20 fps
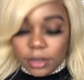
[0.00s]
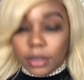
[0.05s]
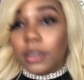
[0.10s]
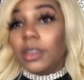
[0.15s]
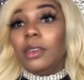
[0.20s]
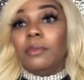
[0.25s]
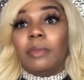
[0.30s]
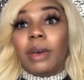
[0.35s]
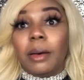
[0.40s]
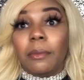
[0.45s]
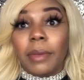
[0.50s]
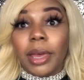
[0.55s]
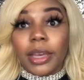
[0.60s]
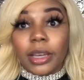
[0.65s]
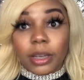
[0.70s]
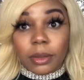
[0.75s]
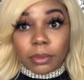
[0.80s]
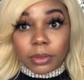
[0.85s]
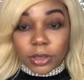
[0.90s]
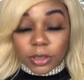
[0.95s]
did my
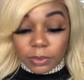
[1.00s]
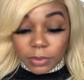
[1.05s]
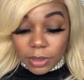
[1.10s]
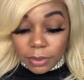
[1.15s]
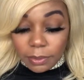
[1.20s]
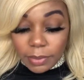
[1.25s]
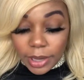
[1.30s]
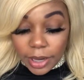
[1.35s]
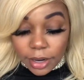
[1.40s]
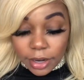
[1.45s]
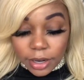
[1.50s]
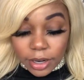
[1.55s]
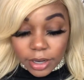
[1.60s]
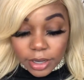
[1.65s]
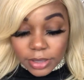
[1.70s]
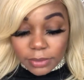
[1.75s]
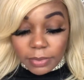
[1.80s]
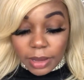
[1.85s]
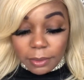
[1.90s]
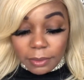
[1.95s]
makeup a little bit better,
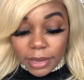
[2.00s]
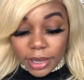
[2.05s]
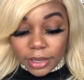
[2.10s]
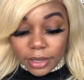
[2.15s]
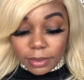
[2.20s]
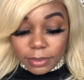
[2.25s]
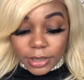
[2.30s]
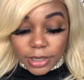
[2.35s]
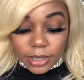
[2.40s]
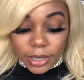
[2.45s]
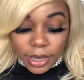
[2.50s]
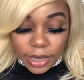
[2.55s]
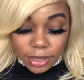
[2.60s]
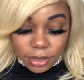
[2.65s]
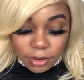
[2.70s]
because my makeup today,